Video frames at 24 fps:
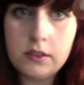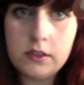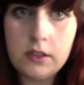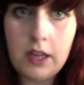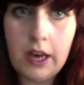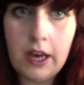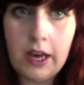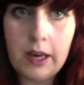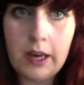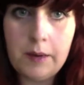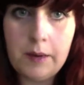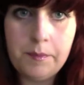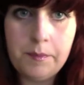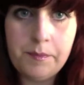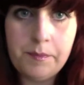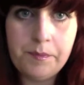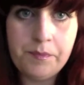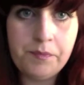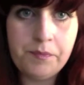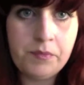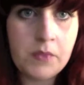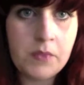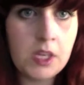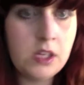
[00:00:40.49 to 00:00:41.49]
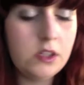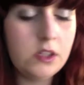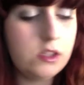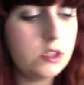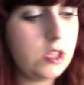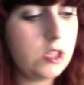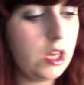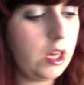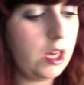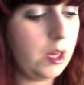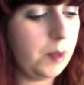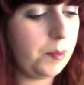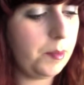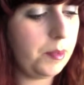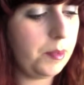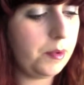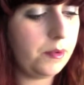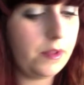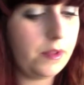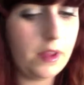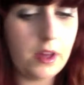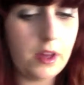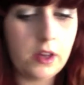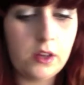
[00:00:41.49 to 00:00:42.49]
tub
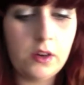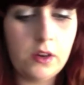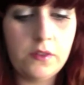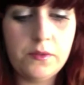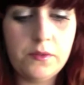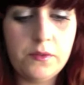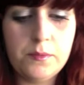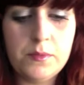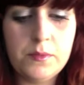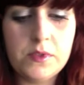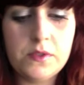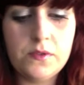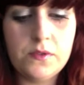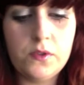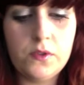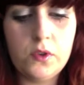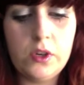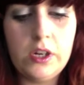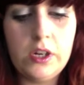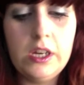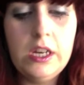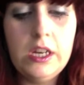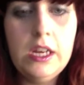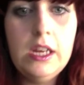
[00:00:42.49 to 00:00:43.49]
that I got from Sephora.